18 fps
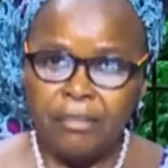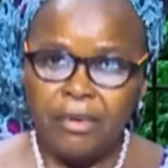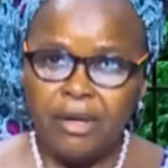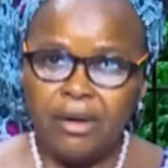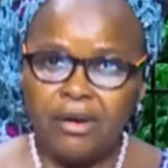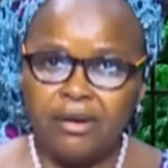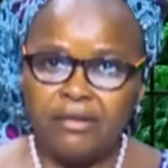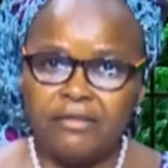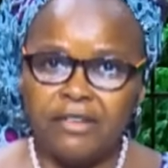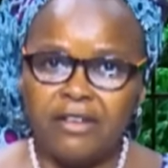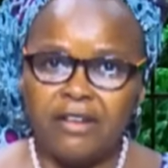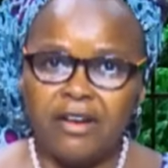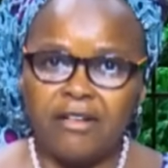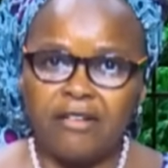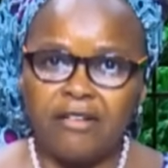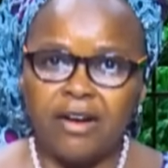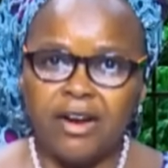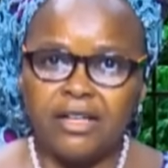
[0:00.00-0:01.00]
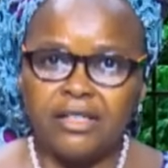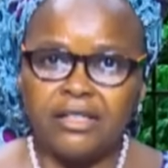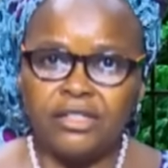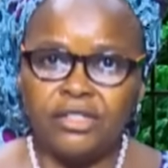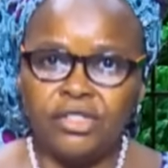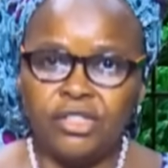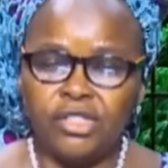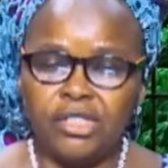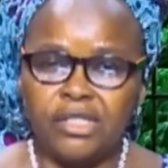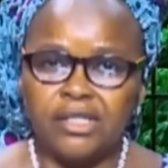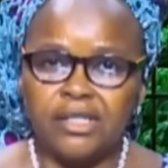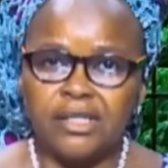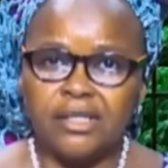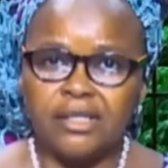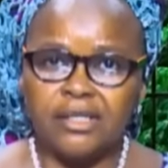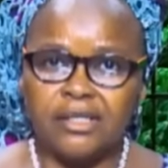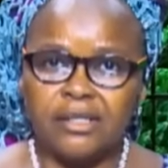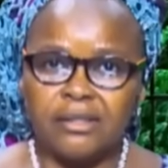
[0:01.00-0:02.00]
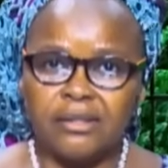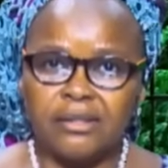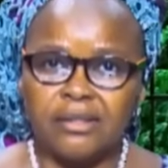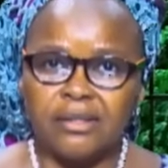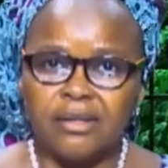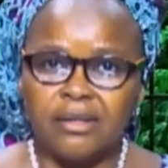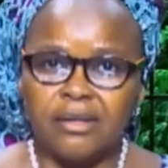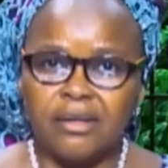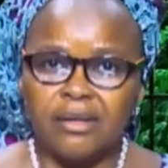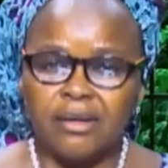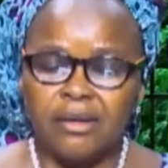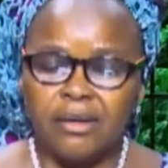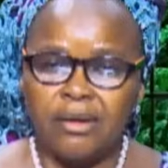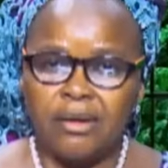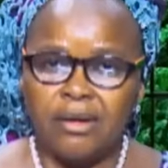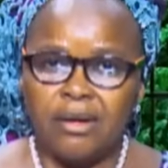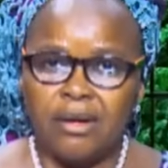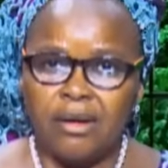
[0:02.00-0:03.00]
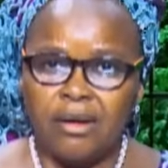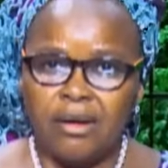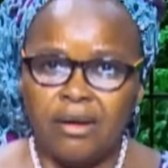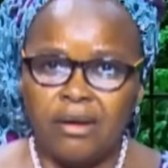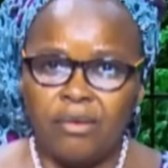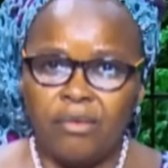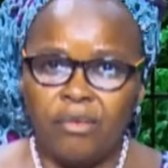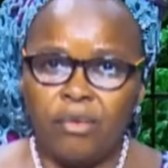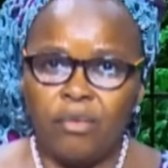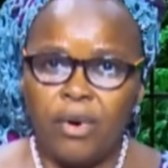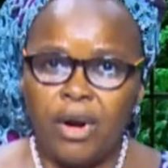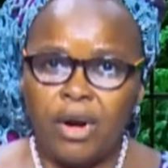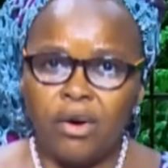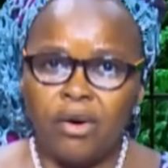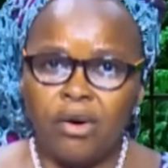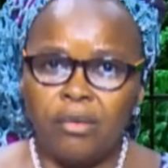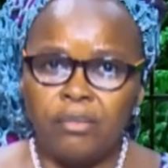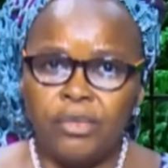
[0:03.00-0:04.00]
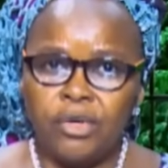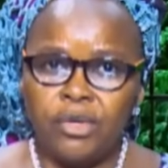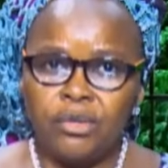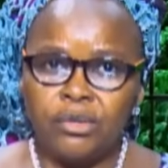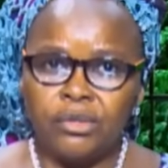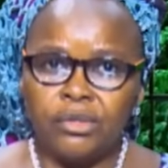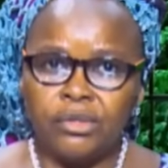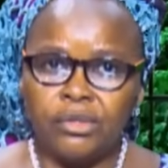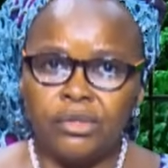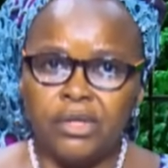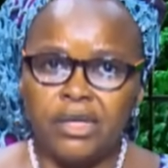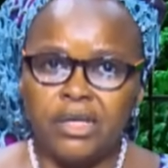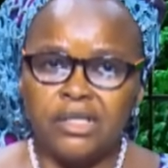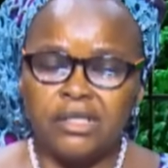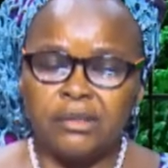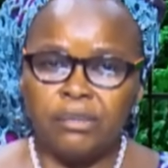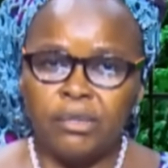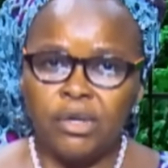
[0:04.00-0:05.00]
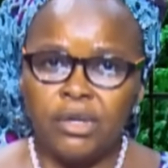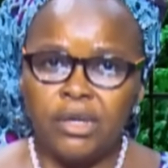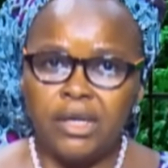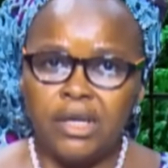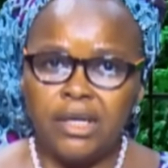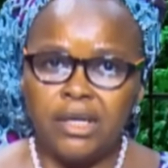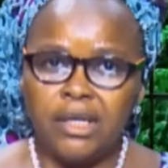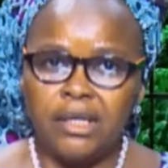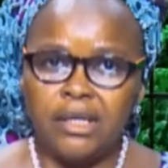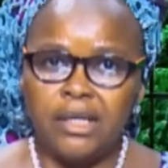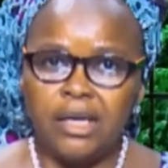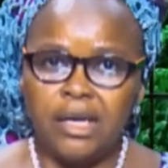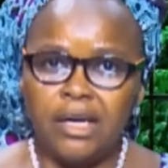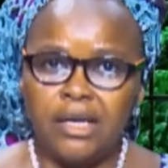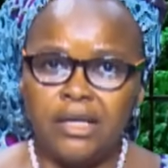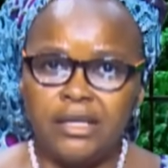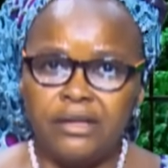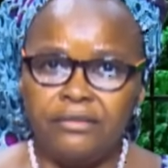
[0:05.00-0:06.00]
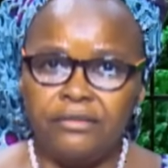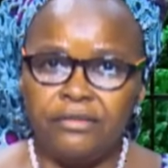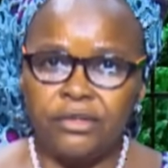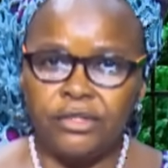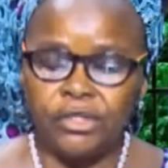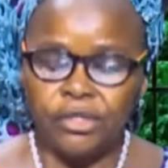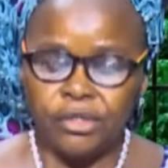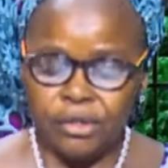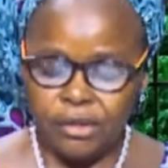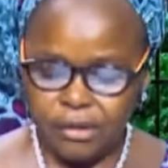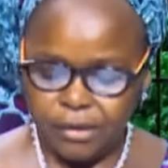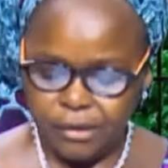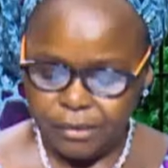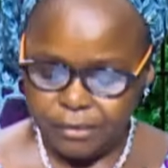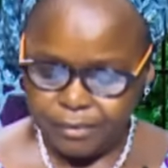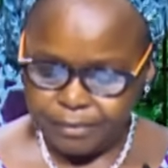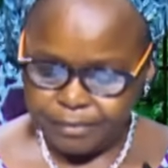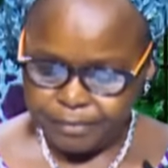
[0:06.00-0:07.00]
Beloved in Christ Jesus, we welcome you to this morning daily devotion.